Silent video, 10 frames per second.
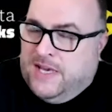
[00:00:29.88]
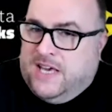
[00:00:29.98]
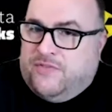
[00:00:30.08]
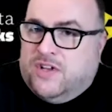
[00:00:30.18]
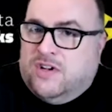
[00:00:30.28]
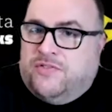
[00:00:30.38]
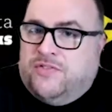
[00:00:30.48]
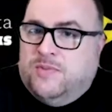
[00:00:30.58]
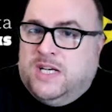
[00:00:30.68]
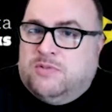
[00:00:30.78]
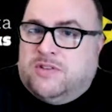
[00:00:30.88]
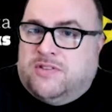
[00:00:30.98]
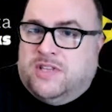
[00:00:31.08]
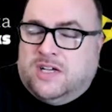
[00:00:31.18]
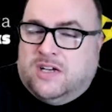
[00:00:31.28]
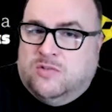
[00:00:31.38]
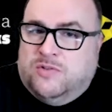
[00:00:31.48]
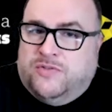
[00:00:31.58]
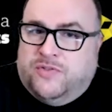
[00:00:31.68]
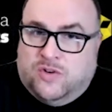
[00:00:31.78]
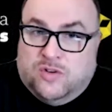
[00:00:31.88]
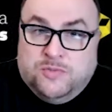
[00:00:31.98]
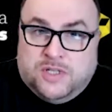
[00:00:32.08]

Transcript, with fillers: If you're not familiar with the Think Global Forum,